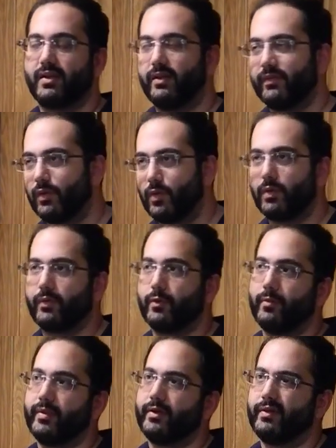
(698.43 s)
is low Earth
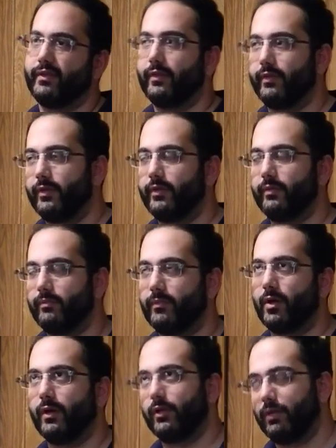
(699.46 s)
orbit, although you could
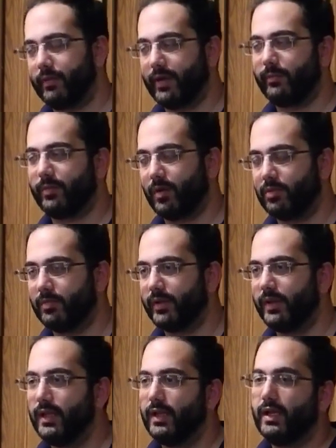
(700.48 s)
argue that probably.